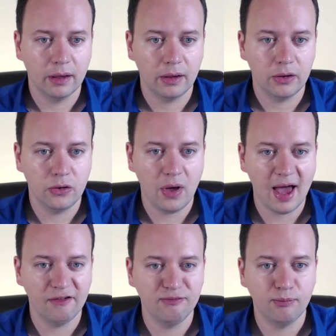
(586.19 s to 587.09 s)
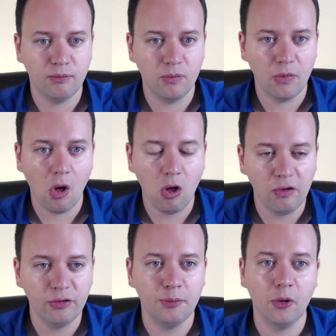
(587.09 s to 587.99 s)
you have all
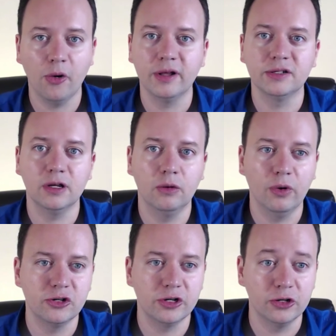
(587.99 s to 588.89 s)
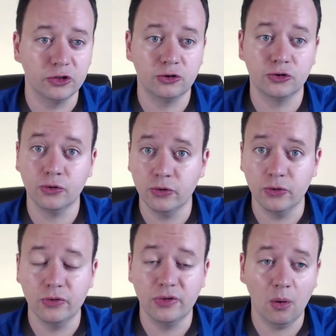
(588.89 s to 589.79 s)
the points in which it is
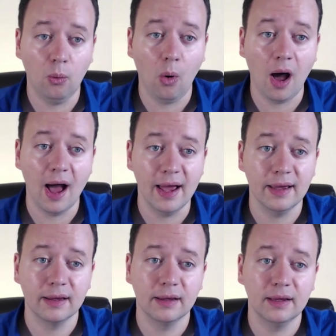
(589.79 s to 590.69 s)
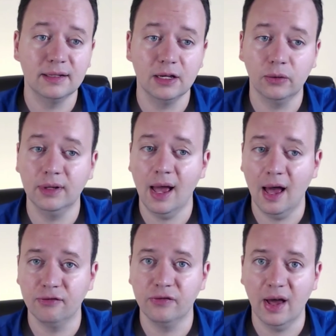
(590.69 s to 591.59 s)
true that y is equal to
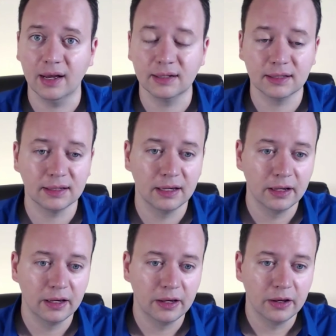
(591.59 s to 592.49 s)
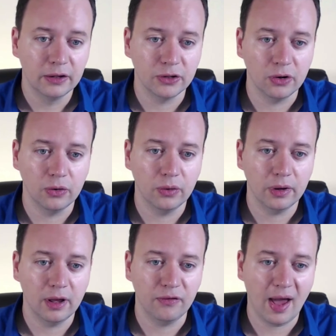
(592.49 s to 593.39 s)
f of x. So
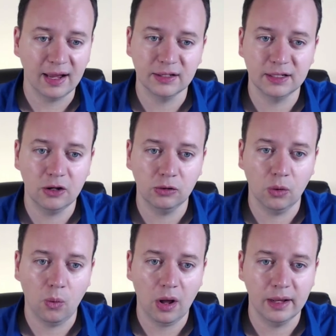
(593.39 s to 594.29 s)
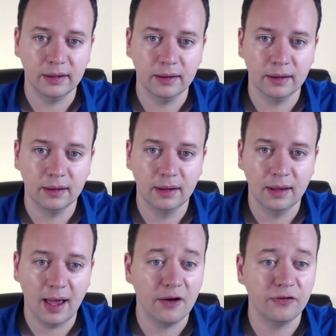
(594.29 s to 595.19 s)
if x is equal to 1,
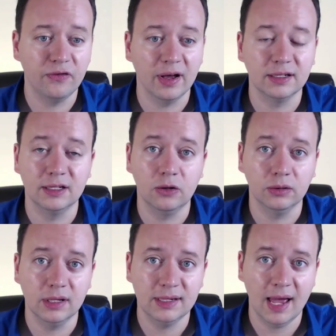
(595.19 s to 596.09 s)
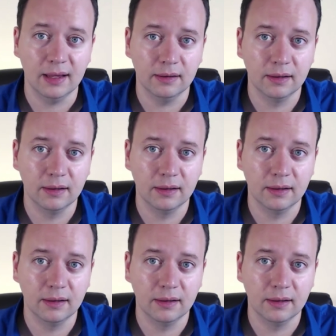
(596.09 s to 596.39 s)
f of x is equal to 10.